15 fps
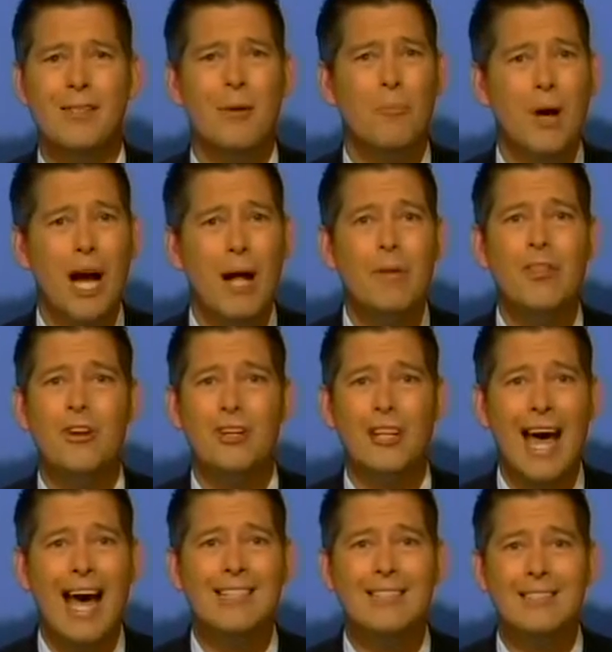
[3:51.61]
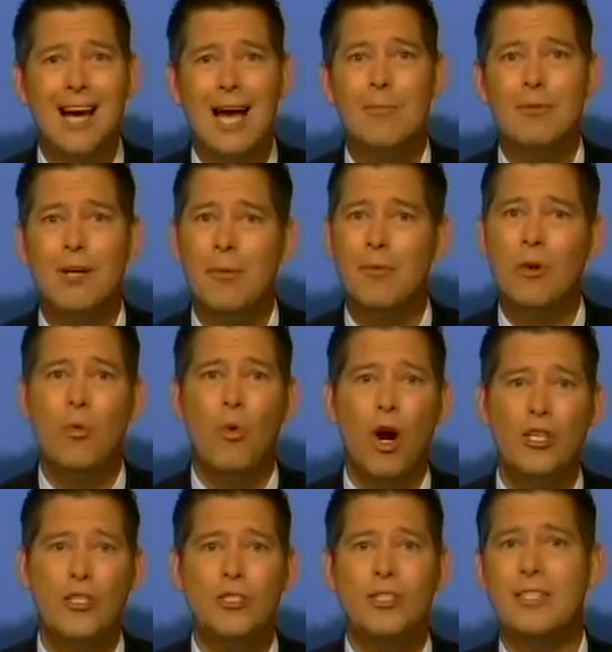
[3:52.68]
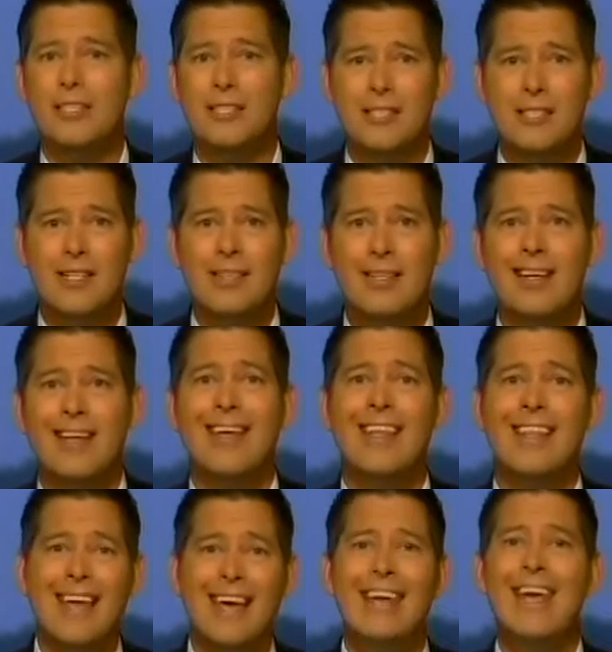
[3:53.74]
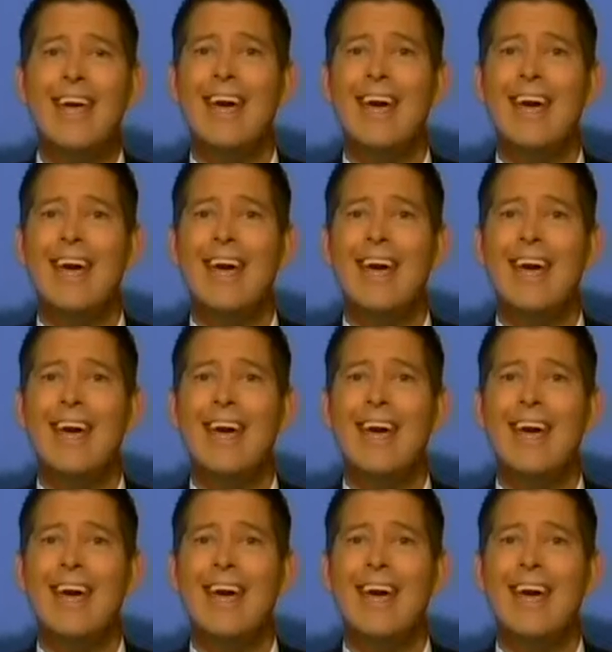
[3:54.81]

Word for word: probably their last time coming to Washington, D.C., they can't